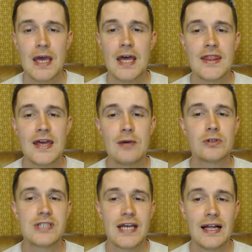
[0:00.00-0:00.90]
They will
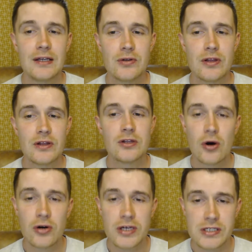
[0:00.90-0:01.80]
tell you that the
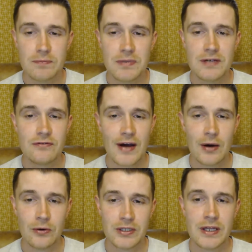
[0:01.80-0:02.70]
donkeys have been
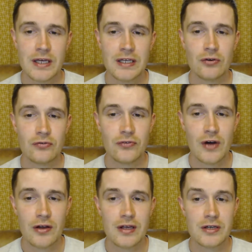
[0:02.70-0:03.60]
found and that your
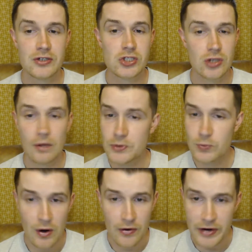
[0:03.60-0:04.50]
father has stopped
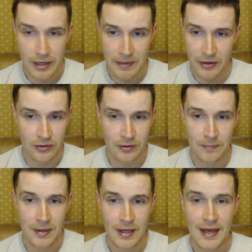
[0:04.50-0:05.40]
worrying about
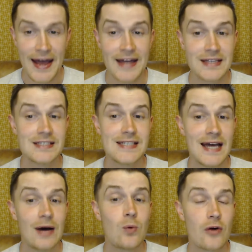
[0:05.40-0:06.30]
them and is
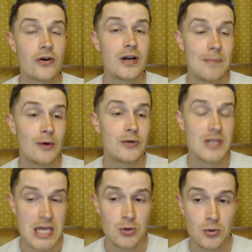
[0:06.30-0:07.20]
now worried about
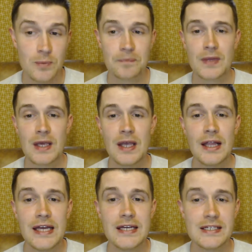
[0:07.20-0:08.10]
you.
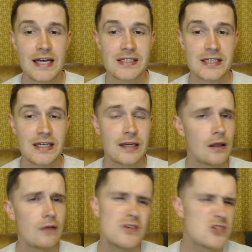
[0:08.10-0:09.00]
He is asking,
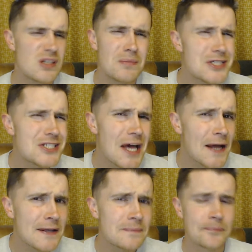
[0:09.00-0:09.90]
'Have you seen my
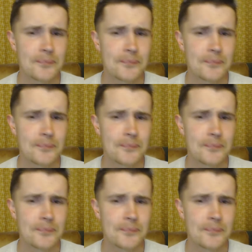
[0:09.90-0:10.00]
son?'